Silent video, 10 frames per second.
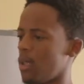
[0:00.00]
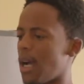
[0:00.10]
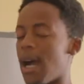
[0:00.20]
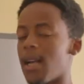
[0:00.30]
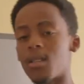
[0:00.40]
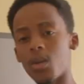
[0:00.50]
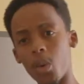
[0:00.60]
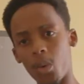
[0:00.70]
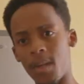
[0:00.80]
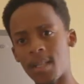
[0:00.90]
I see
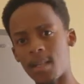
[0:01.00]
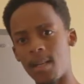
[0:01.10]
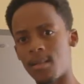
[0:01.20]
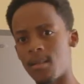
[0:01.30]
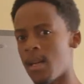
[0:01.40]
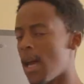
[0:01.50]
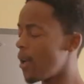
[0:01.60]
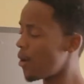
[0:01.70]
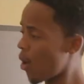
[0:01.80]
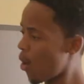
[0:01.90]
who this is.
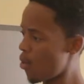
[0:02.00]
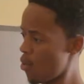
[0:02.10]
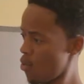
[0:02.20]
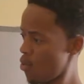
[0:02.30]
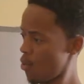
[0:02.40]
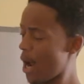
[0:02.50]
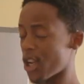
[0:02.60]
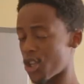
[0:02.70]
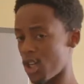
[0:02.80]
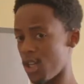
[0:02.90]
And oh,
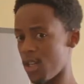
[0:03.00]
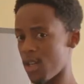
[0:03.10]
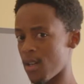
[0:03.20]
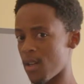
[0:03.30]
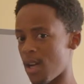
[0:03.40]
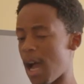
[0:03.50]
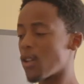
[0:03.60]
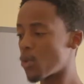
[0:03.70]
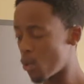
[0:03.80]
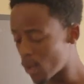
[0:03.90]
actually, I
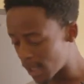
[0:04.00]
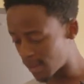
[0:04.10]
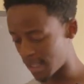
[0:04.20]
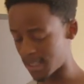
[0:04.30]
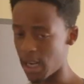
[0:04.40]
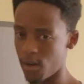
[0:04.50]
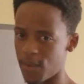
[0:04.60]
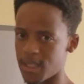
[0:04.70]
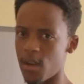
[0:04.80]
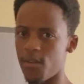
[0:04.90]
do need this kind of a
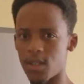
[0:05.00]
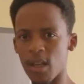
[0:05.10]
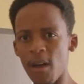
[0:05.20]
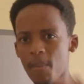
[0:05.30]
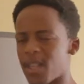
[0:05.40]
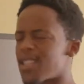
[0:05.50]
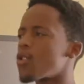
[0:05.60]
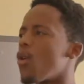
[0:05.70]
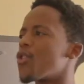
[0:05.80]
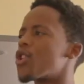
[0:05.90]
service. This is
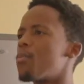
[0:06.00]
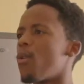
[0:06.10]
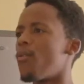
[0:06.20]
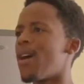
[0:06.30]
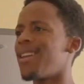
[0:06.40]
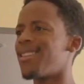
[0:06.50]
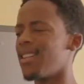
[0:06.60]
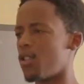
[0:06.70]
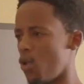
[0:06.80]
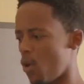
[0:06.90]
obviously provided
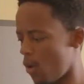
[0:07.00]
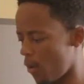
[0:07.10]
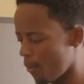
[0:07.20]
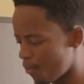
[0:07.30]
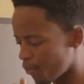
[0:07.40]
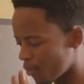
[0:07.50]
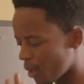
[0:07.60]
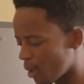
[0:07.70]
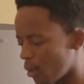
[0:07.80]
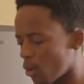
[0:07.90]
that your
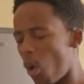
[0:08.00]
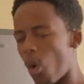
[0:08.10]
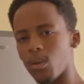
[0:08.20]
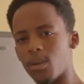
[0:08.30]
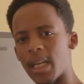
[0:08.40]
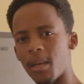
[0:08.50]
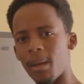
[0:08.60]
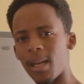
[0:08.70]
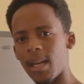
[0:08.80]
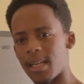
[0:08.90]
cold
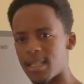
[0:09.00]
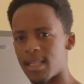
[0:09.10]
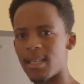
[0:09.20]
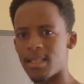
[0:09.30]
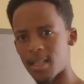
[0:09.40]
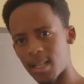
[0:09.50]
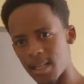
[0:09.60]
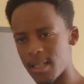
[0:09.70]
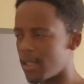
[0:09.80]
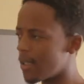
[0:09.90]
email list is
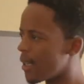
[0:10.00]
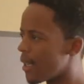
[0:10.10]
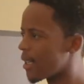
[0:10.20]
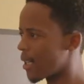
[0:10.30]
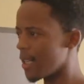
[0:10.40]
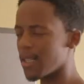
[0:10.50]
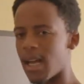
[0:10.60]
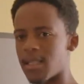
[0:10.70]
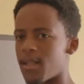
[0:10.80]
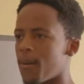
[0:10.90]
clean
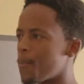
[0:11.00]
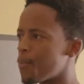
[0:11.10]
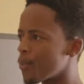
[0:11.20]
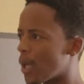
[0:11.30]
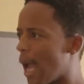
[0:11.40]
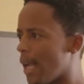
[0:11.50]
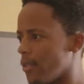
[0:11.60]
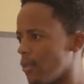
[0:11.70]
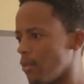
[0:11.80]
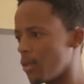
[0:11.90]
data,
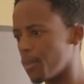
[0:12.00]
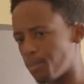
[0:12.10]
and